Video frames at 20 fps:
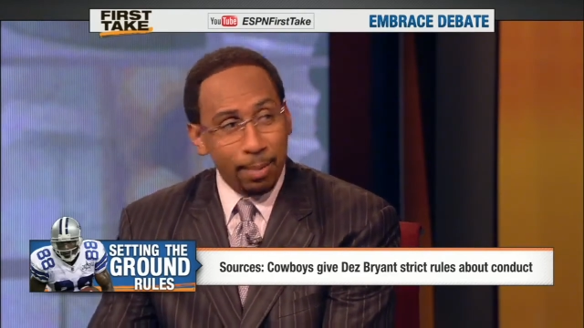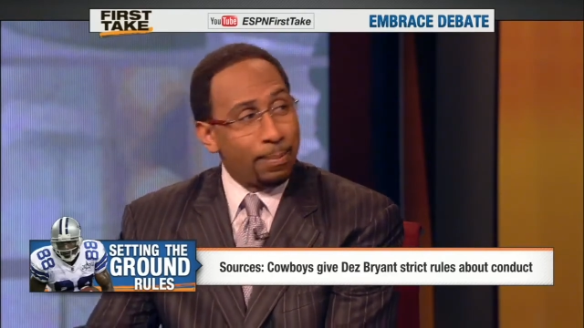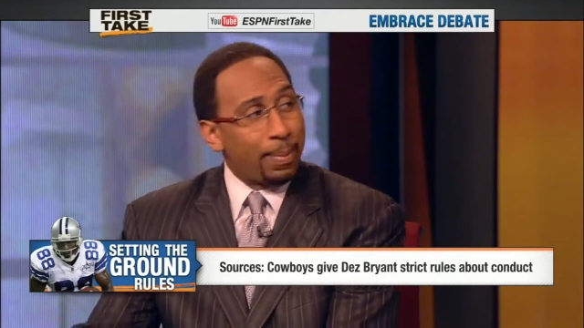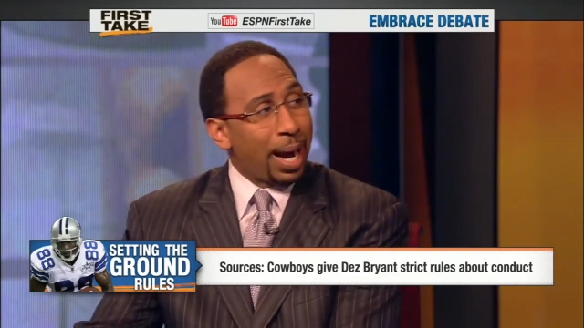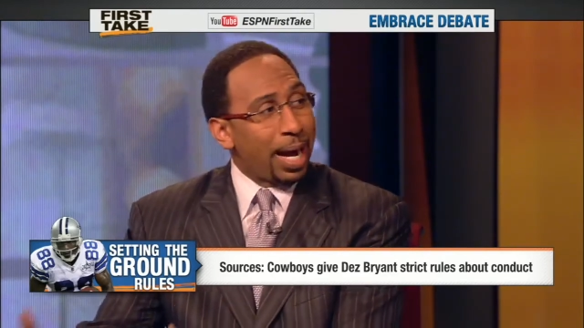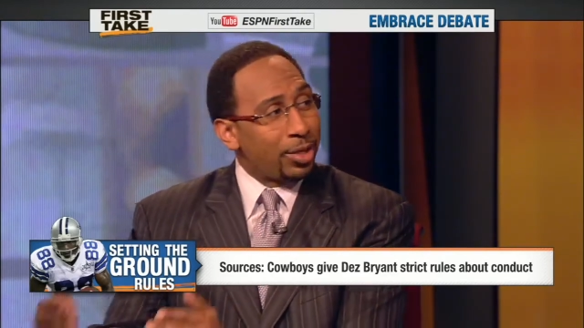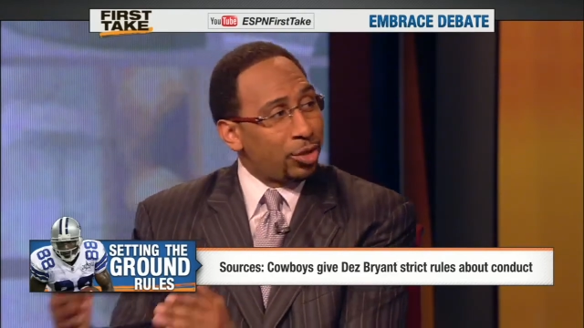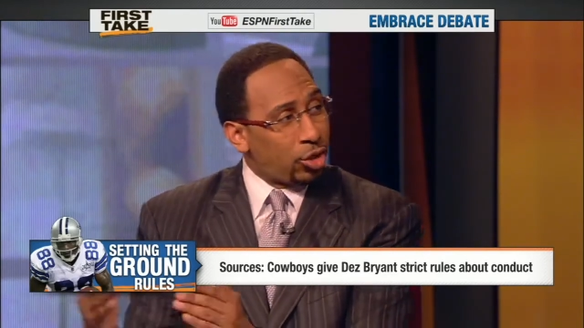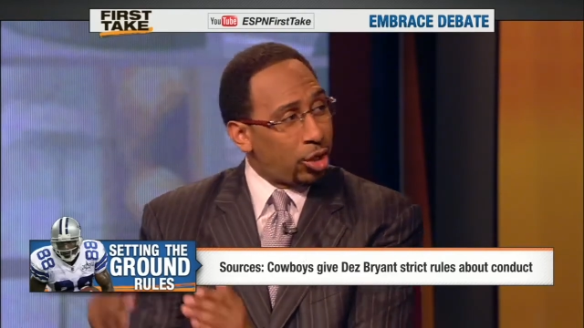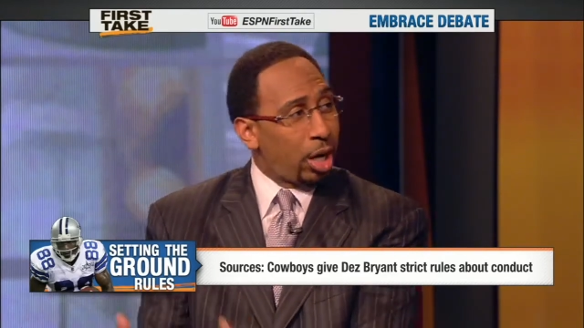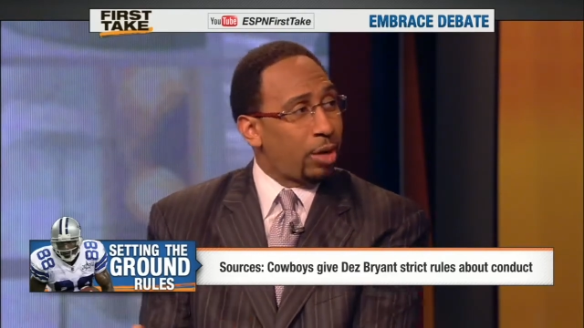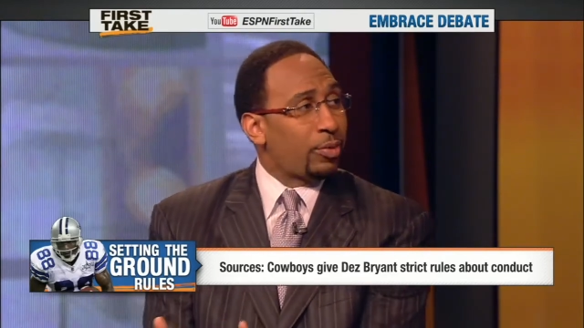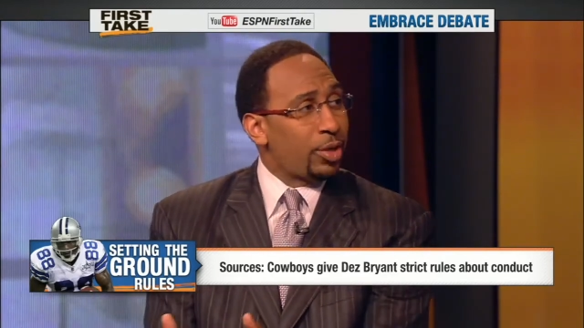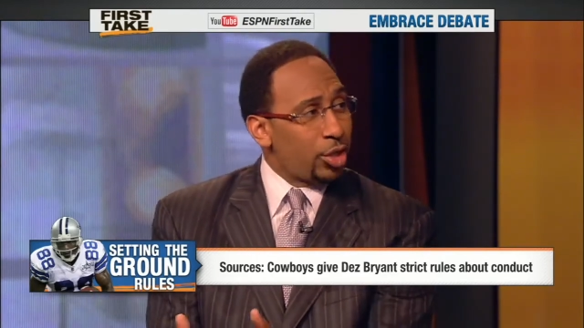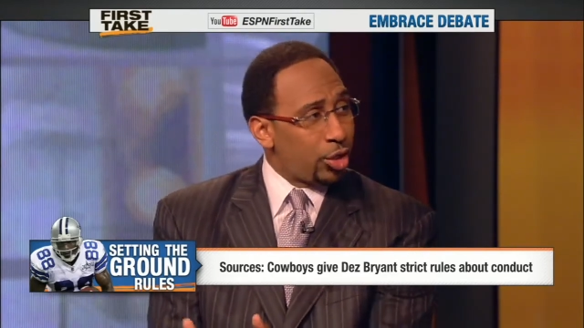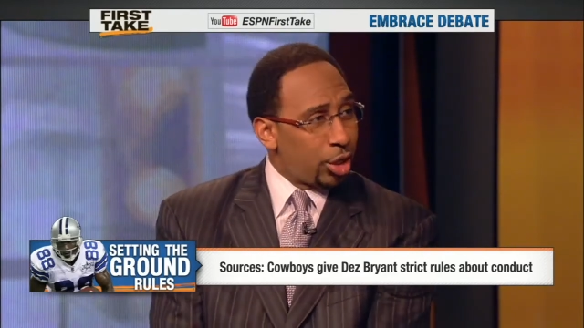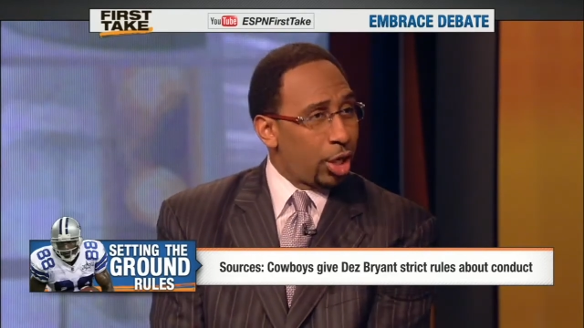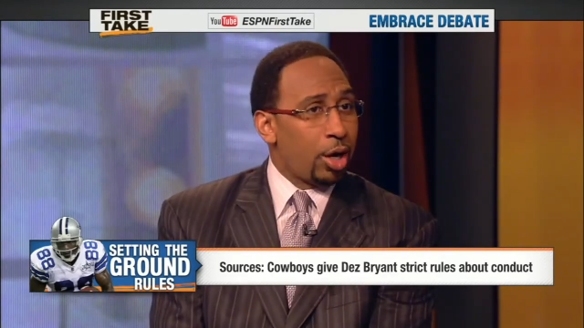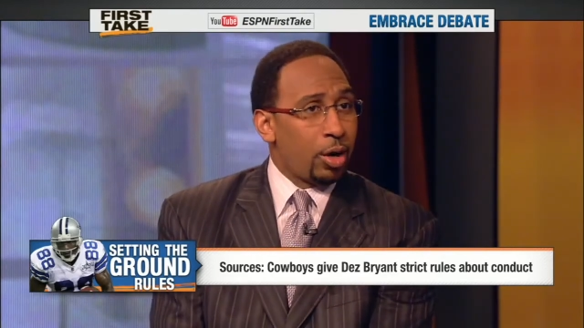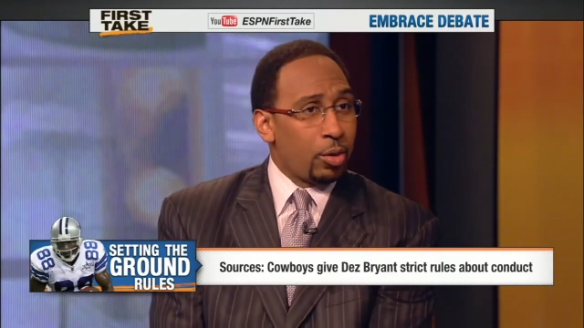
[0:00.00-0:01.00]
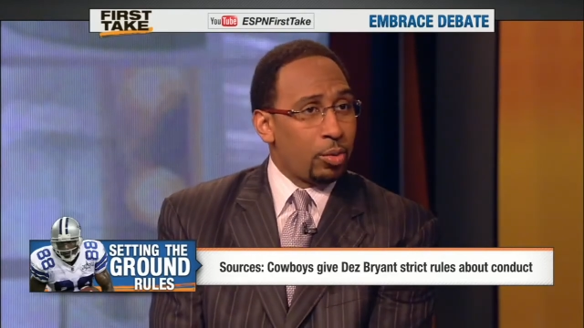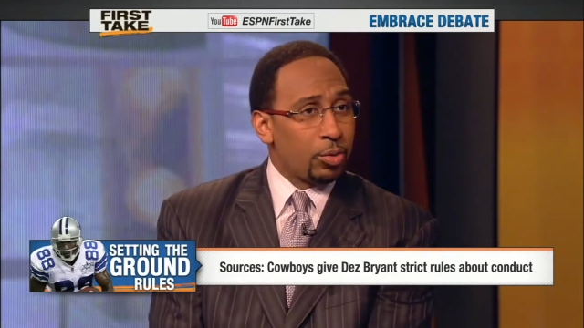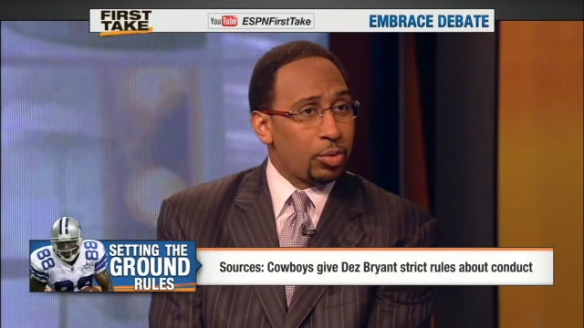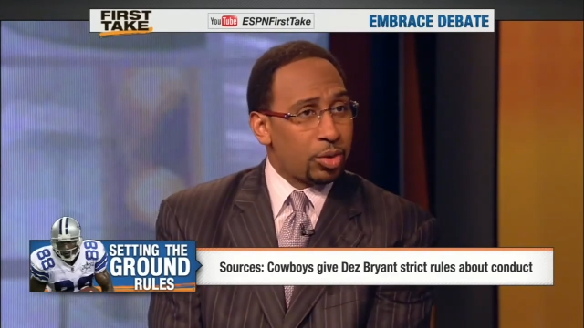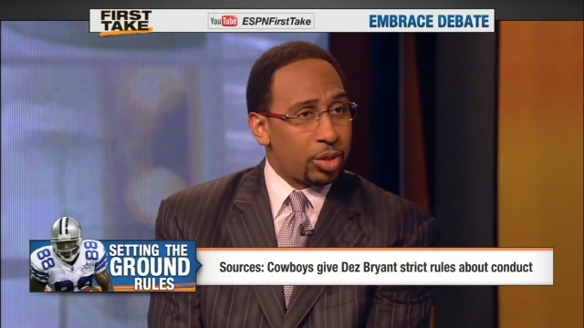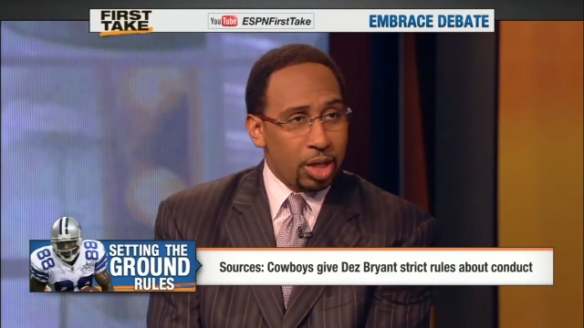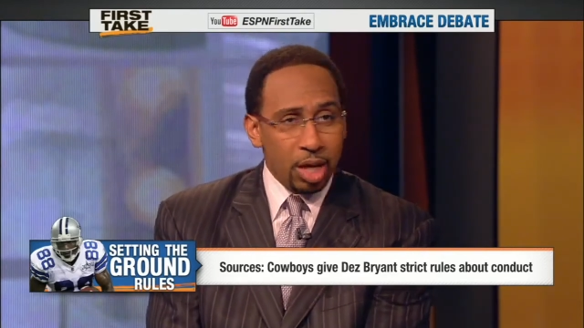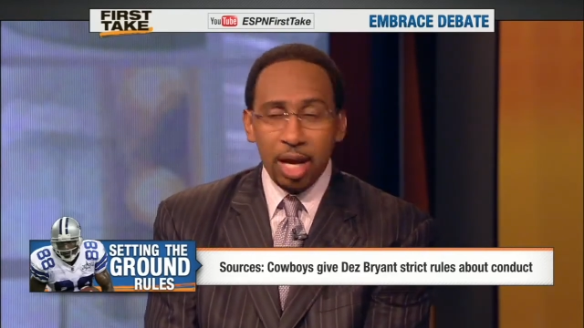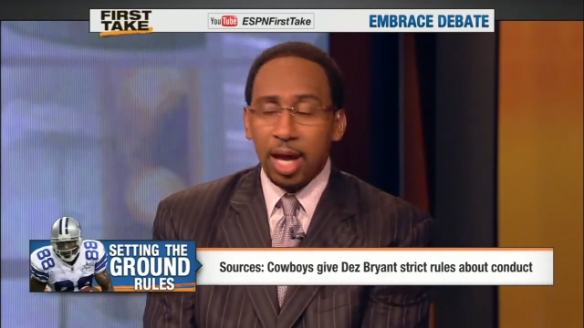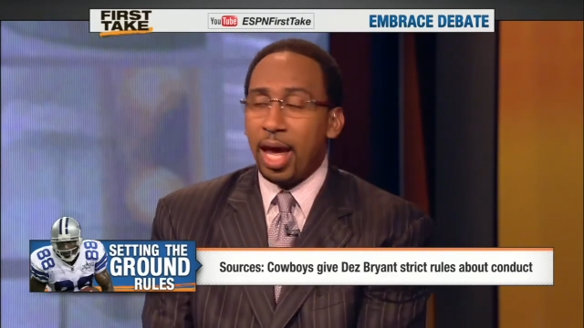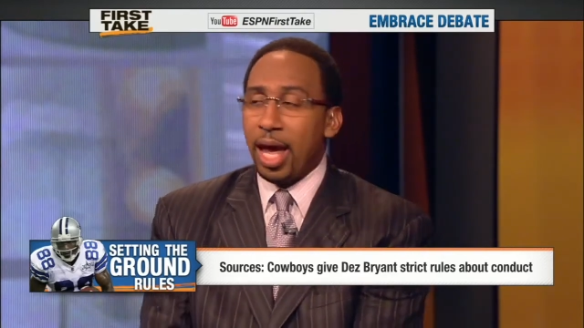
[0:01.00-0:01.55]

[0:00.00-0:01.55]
by Jerry Jones